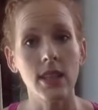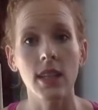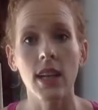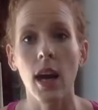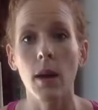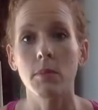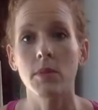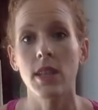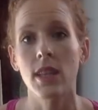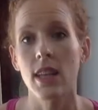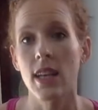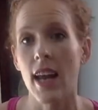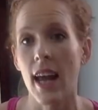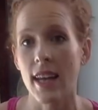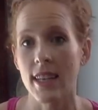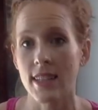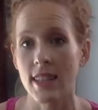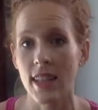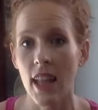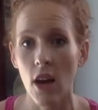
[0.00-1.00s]
it up to the
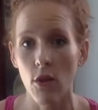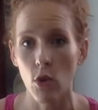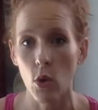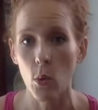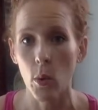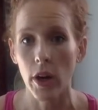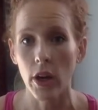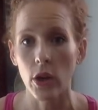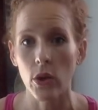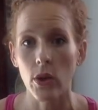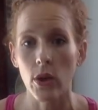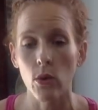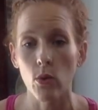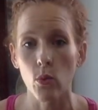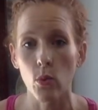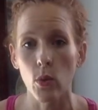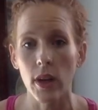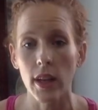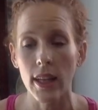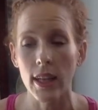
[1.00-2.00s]
next level where you can
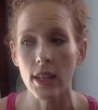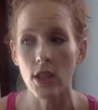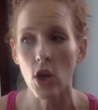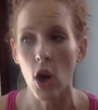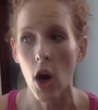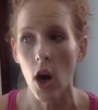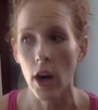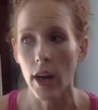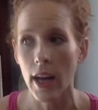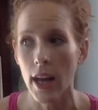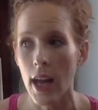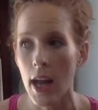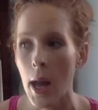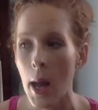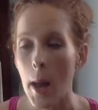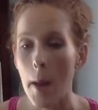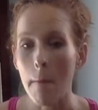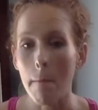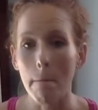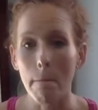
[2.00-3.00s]
really target
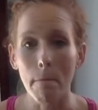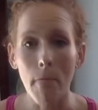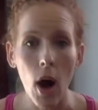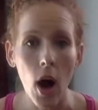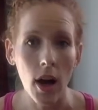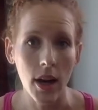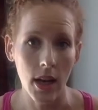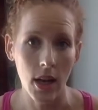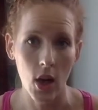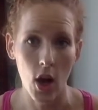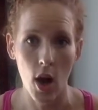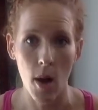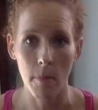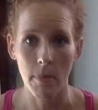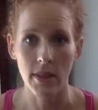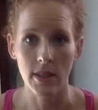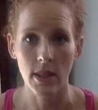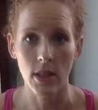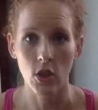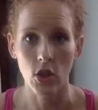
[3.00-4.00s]
body
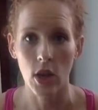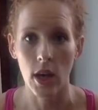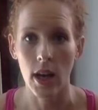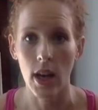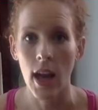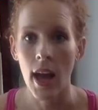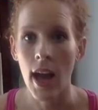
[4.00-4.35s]
composition,